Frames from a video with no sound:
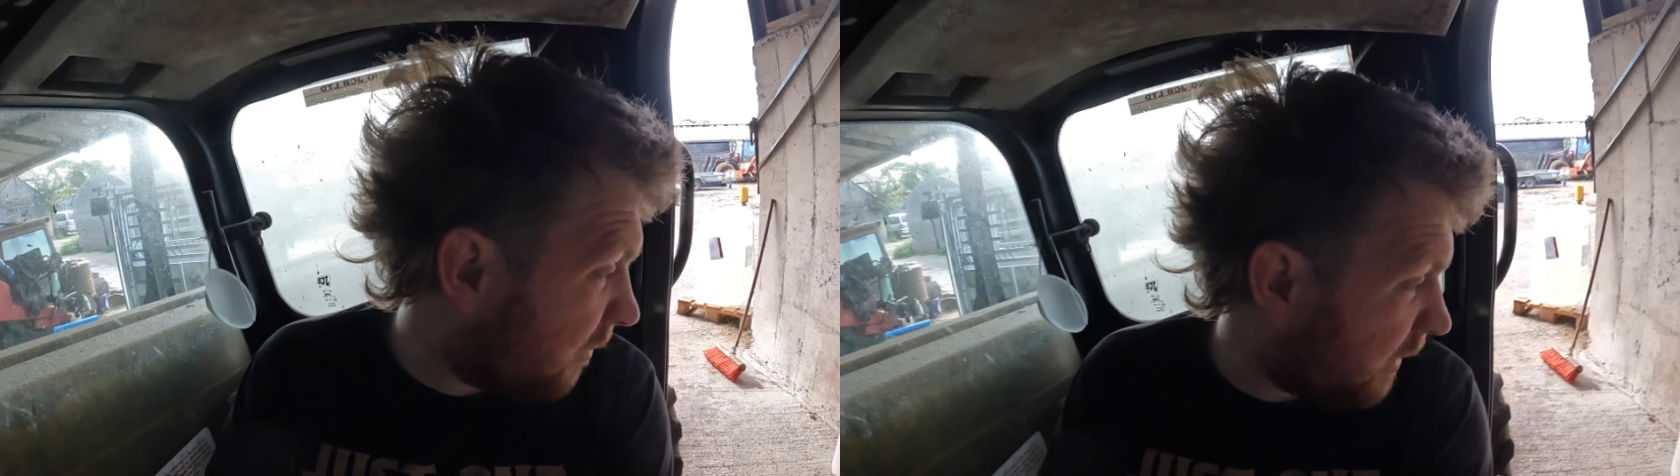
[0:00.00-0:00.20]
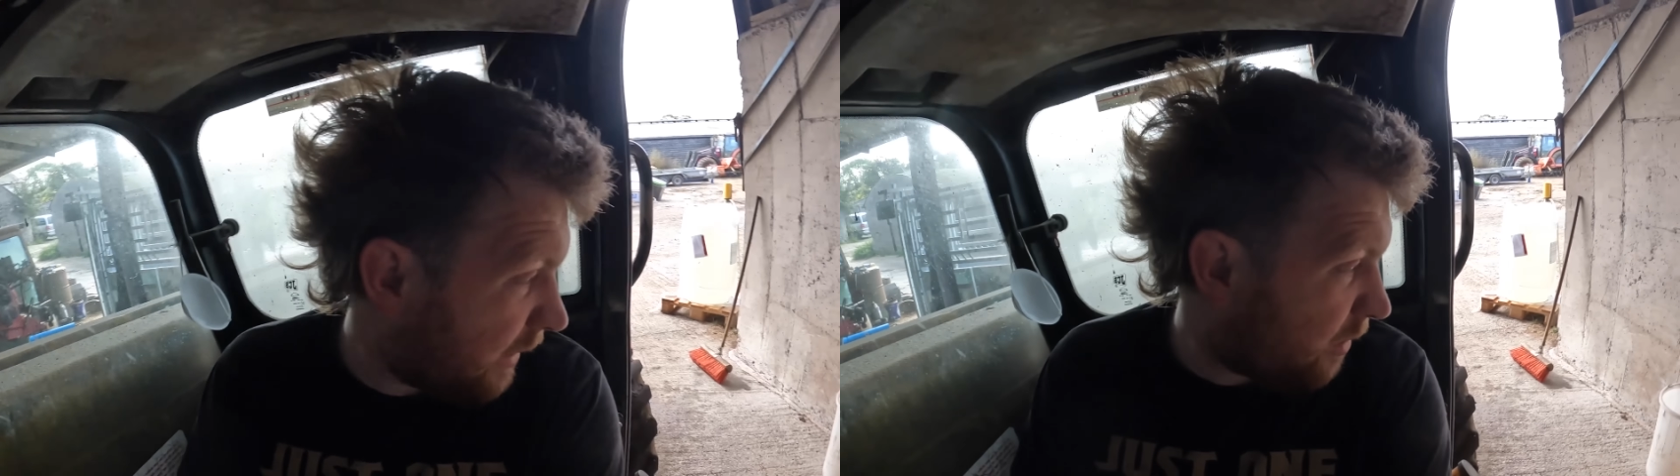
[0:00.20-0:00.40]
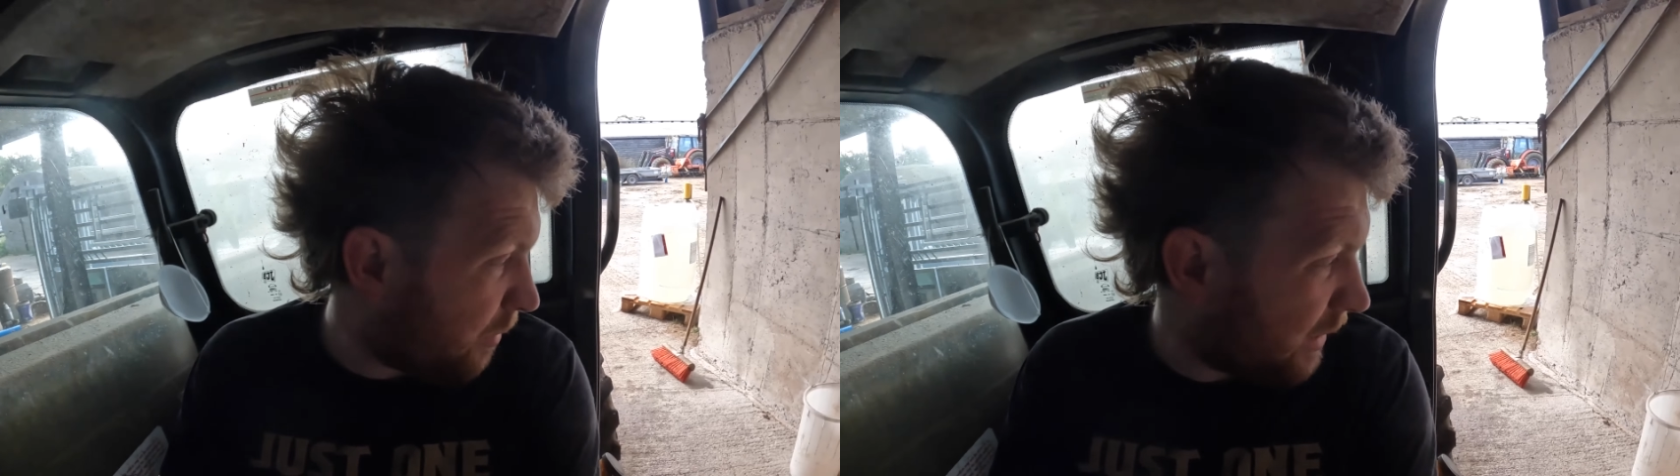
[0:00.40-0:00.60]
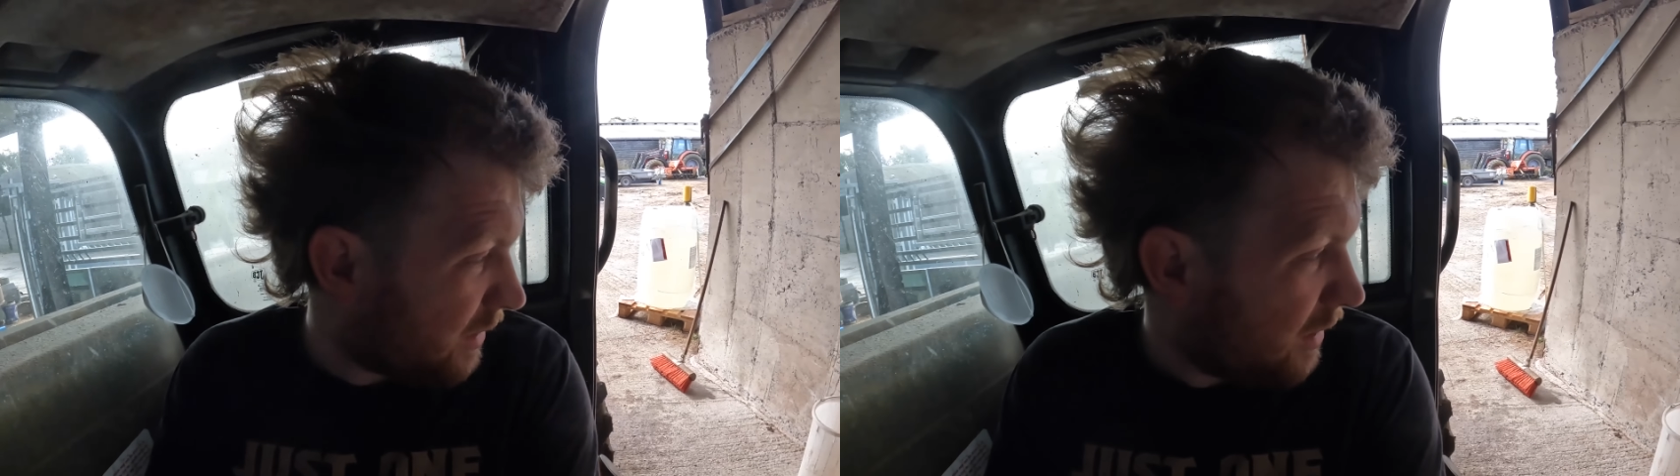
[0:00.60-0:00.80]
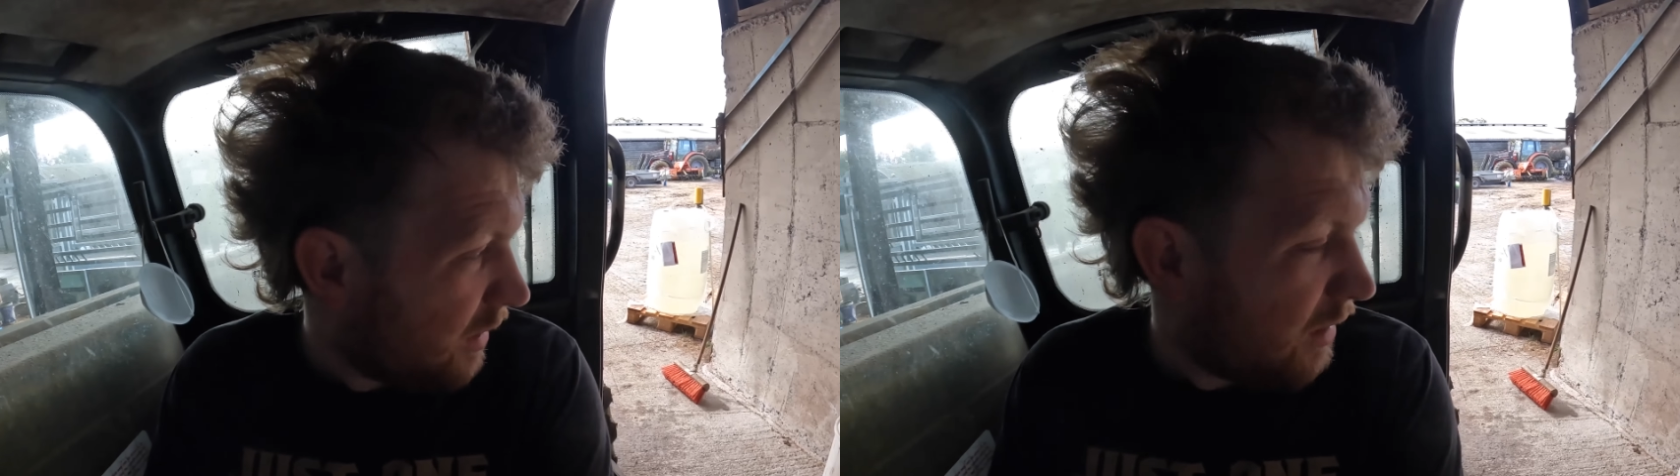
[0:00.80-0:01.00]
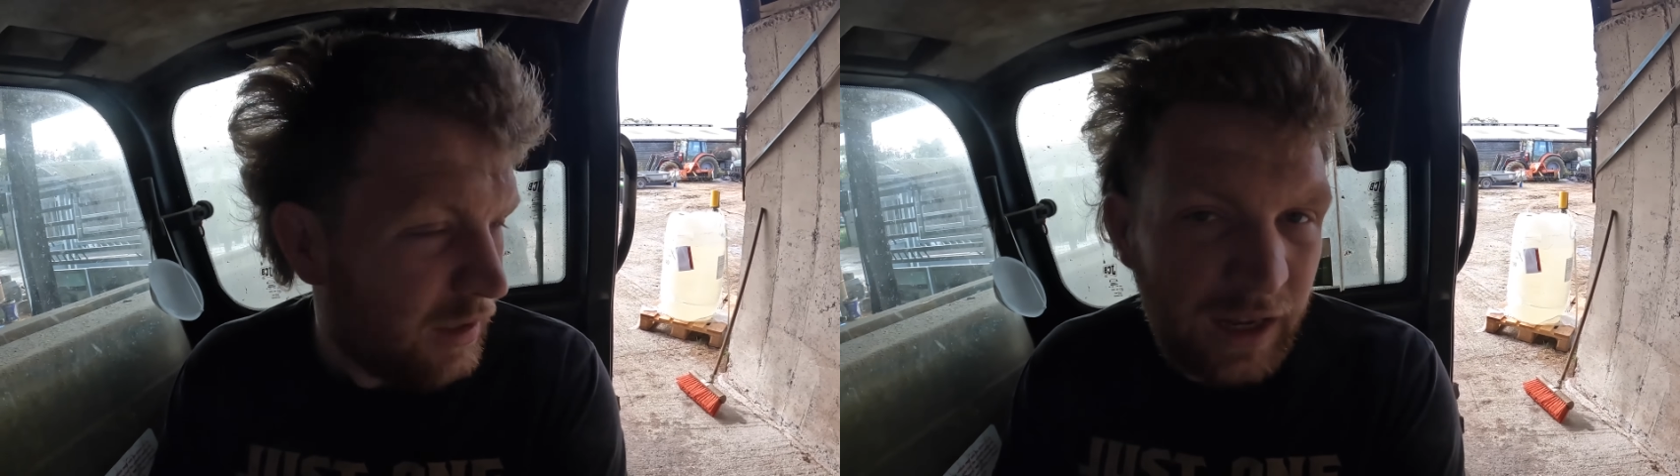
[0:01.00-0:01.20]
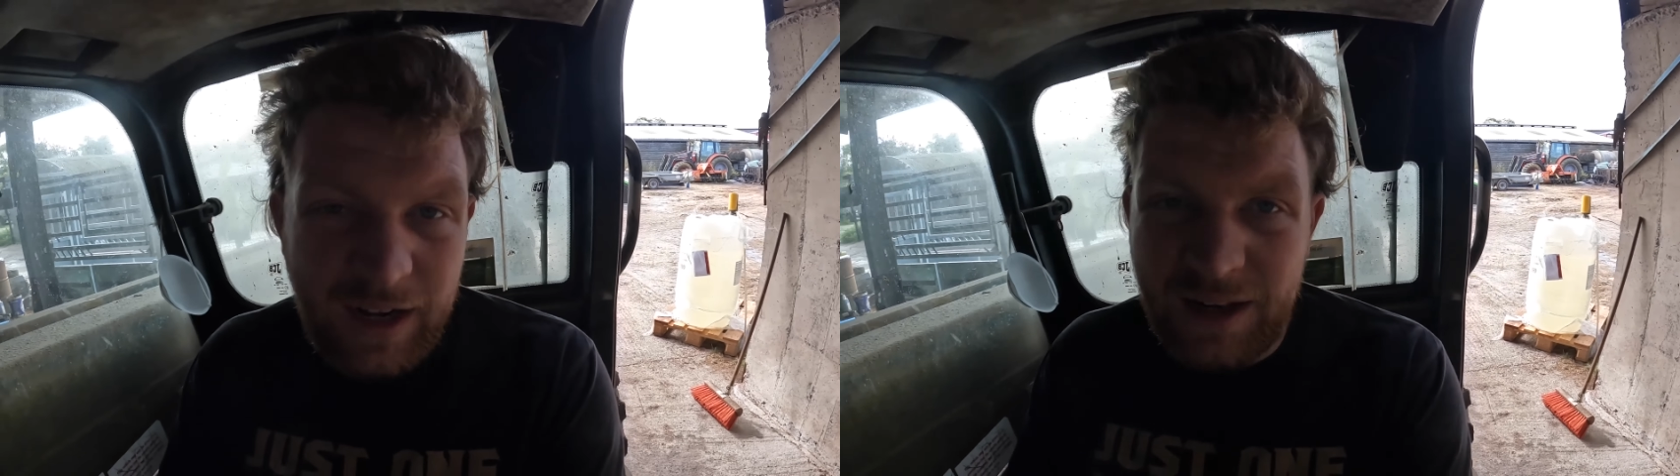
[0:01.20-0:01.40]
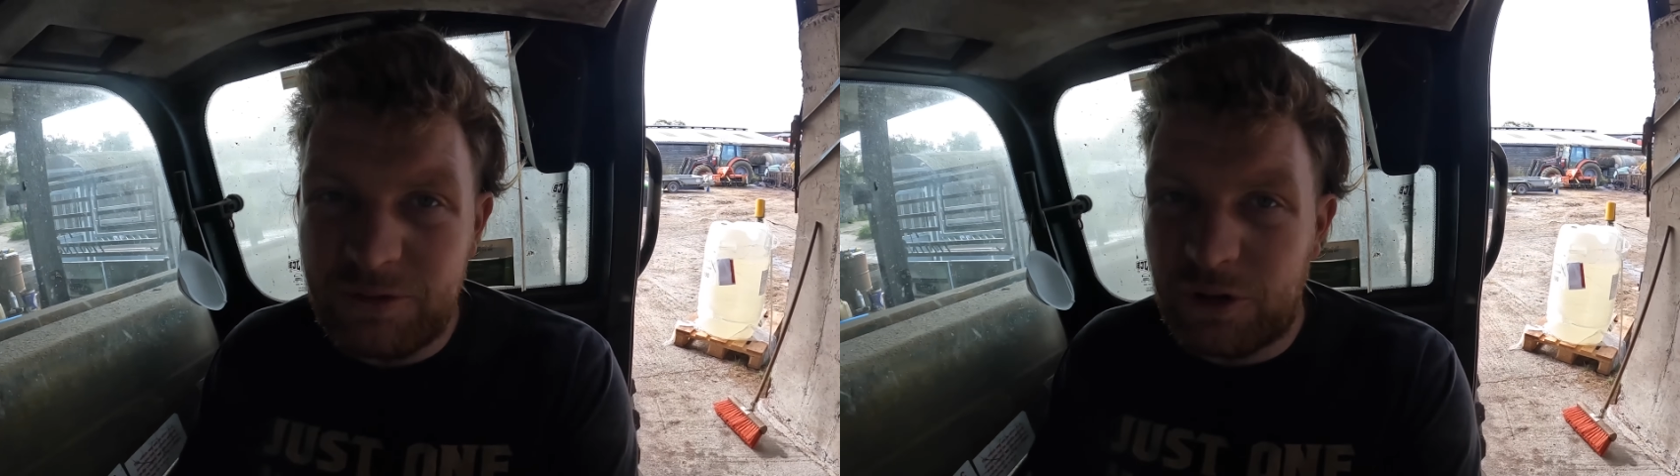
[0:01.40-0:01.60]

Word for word: out a little bit and then